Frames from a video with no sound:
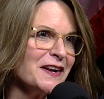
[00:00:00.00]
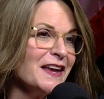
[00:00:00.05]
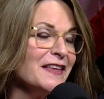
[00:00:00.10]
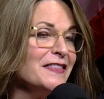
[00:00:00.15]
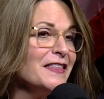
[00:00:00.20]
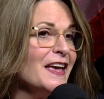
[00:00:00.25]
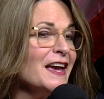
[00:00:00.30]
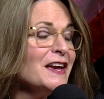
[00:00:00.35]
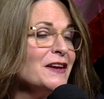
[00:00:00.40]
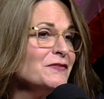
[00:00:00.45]
and
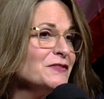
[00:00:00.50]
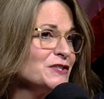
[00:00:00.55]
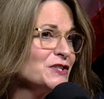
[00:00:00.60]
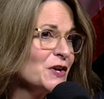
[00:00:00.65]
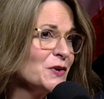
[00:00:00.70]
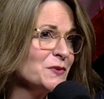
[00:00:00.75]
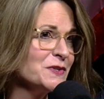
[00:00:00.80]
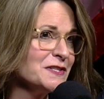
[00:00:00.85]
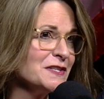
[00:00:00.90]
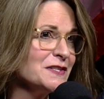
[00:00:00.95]
they've
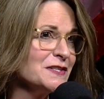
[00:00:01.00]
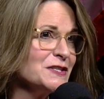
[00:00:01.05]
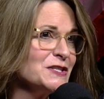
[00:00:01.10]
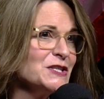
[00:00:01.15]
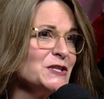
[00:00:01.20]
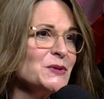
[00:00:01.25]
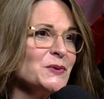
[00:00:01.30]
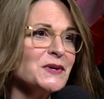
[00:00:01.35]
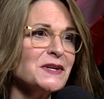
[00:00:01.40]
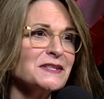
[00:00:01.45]
chosen
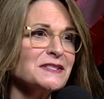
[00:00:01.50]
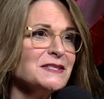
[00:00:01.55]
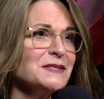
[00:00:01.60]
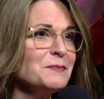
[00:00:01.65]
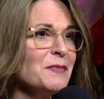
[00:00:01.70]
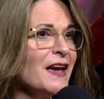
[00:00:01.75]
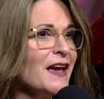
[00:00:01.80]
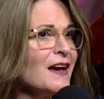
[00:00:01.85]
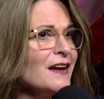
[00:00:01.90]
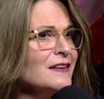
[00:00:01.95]
to
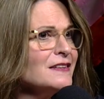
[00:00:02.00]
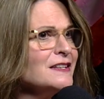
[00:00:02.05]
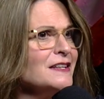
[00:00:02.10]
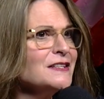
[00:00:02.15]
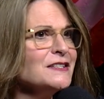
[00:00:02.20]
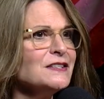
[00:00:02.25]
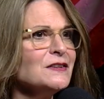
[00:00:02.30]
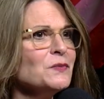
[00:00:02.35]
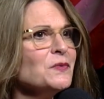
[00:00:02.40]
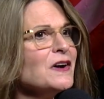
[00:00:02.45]
expand
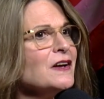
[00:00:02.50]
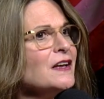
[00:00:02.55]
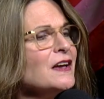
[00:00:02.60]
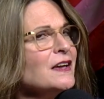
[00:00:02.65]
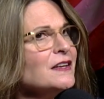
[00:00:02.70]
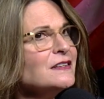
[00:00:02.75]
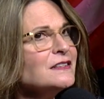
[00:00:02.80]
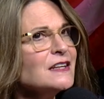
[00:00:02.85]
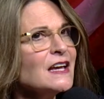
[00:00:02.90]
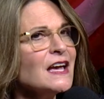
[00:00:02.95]
and
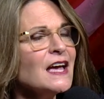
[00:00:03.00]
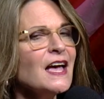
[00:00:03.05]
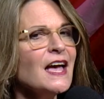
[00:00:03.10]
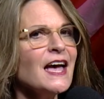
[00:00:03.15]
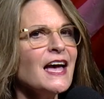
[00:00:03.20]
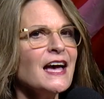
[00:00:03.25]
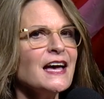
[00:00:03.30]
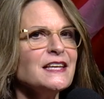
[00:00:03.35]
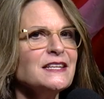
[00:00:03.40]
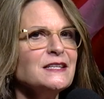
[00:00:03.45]

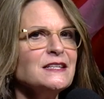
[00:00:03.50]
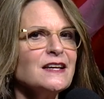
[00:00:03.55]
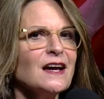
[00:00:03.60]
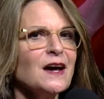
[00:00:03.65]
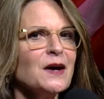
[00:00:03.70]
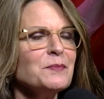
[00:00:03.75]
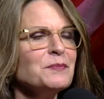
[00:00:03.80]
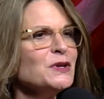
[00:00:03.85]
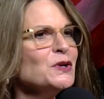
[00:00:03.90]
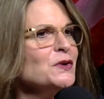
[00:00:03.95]

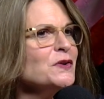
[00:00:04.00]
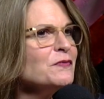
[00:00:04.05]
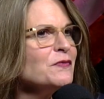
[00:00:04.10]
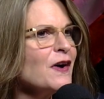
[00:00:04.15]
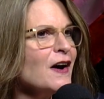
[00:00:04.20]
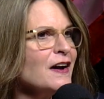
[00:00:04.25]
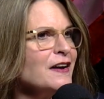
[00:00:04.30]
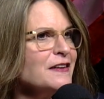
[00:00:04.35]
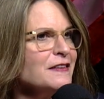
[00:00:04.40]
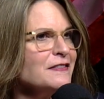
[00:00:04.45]

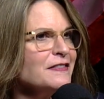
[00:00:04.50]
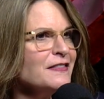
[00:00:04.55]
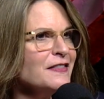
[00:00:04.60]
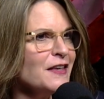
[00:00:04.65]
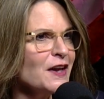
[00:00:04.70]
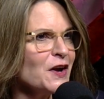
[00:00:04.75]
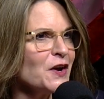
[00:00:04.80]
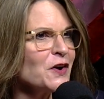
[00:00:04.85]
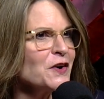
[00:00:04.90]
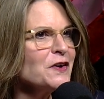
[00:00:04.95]
beautify
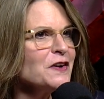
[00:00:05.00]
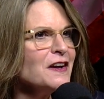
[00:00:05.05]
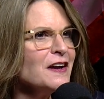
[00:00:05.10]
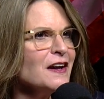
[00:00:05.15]
their